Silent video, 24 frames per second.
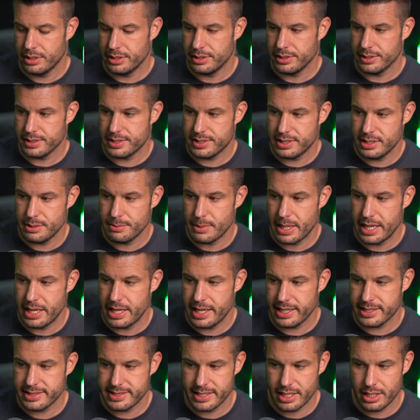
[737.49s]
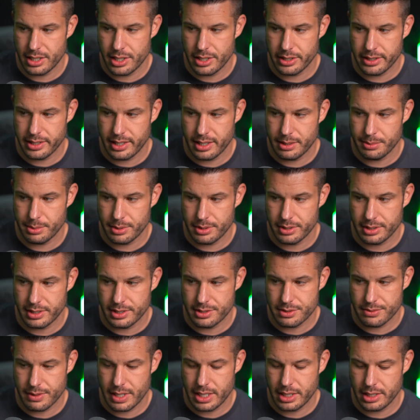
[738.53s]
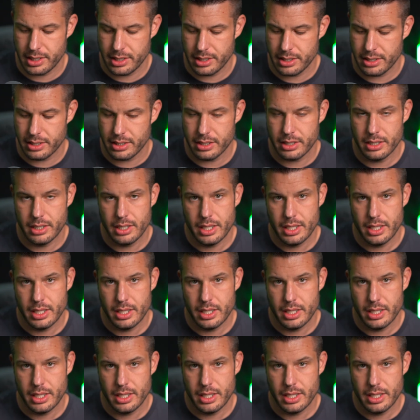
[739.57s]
You'll see my XLR cable is right here.